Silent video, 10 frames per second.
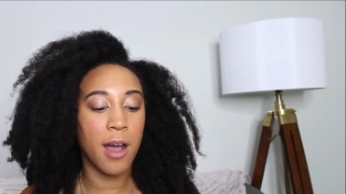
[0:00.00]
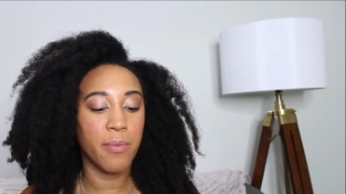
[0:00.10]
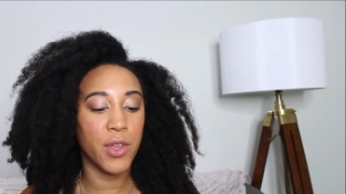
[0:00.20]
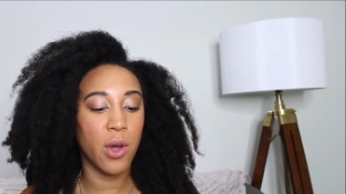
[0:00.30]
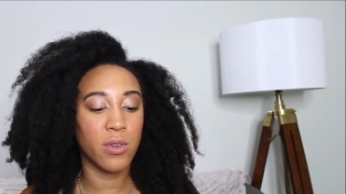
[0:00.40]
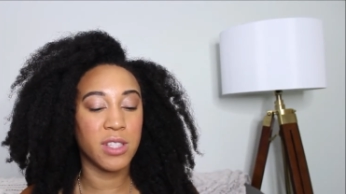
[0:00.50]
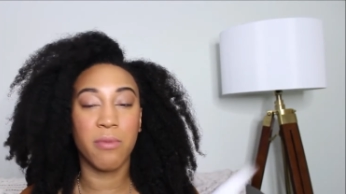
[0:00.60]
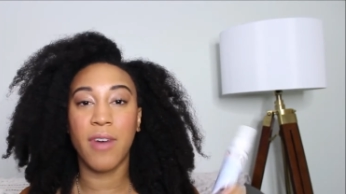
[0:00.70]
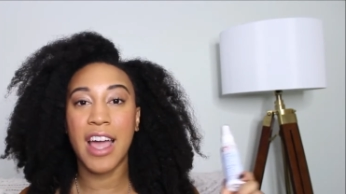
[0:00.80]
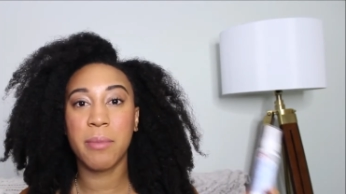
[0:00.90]
you know, some
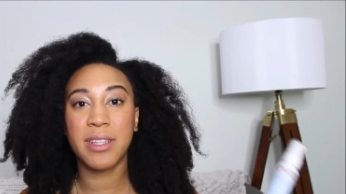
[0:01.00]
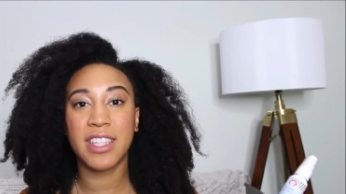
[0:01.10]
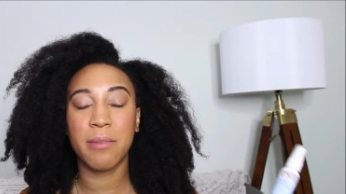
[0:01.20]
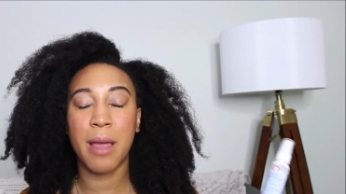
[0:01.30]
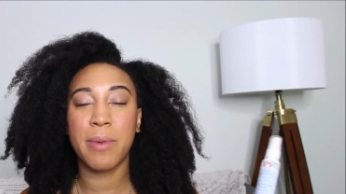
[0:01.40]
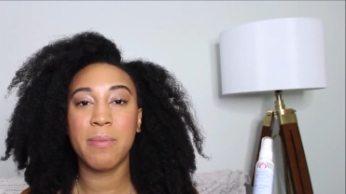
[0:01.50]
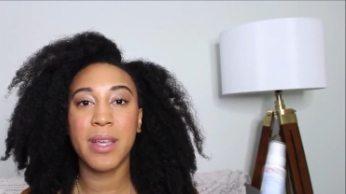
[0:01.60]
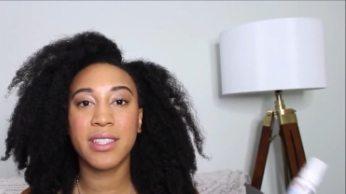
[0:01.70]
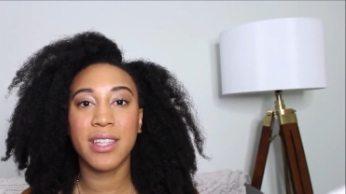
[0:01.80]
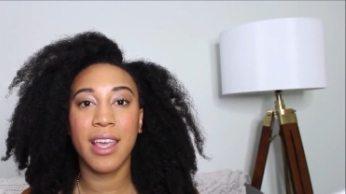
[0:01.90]
vitamins that it might be
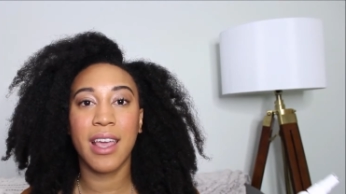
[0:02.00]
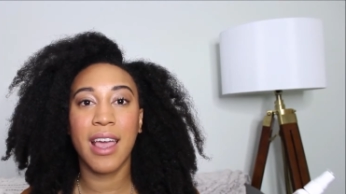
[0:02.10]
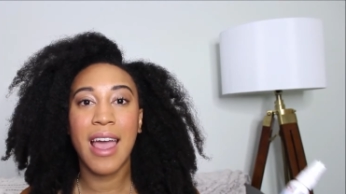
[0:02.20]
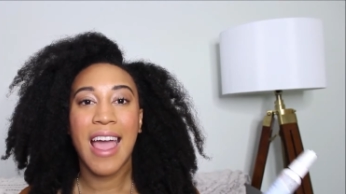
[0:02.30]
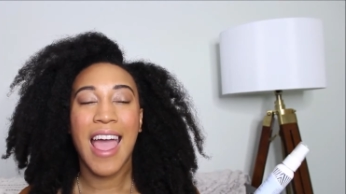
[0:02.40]
missing,